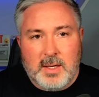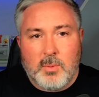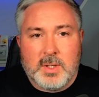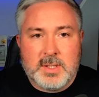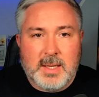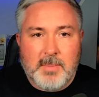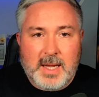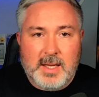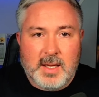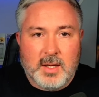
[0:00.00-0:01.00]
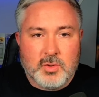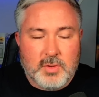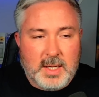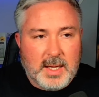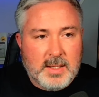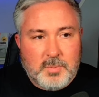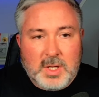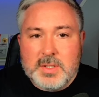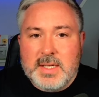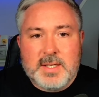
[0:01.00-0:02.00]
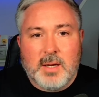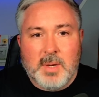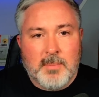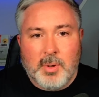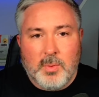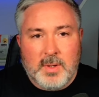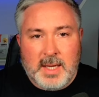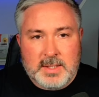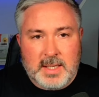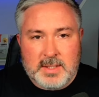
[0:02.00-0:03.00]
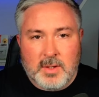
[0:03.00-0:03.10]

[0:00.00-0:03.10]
I want to see him back in the country again because he's going to be important next season.